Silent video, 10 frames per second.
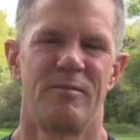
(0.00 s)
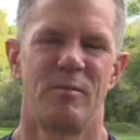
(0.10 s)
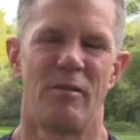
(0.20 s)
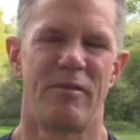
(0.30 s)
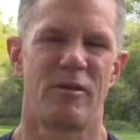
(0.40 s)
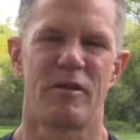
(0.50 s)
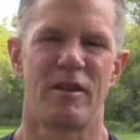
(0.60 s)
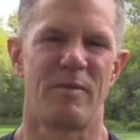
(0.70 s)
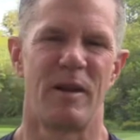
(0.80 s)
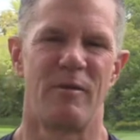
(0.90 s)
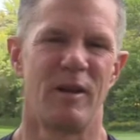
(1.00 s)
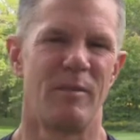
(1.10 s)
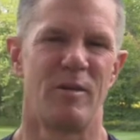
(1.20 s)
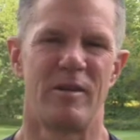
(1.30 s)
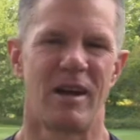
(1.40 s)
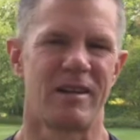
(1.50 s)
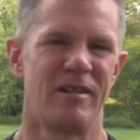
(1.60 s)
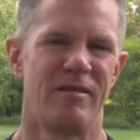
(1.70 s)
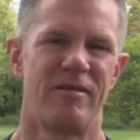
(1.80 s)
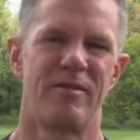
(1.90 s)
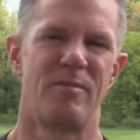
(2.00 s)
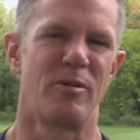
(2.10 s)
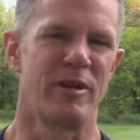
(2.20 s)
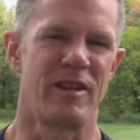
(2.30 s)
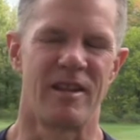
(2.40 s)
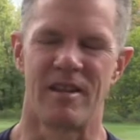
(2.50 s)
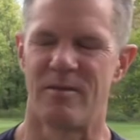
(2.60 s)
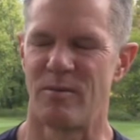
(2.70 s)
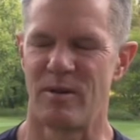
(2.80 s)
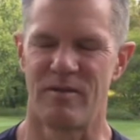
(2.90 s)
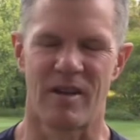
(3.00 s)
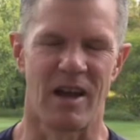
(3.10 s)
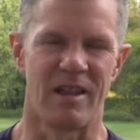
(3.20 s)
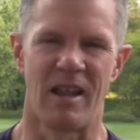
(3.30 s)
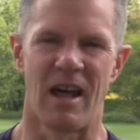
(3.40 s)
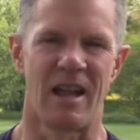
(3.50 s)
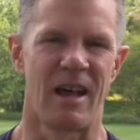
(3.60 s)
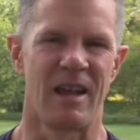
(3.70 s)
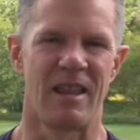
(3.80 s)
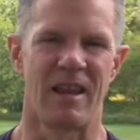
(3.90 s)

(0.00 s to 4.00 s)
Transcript: Well, first, it's been a really productive preseason. We've gotten a lot out of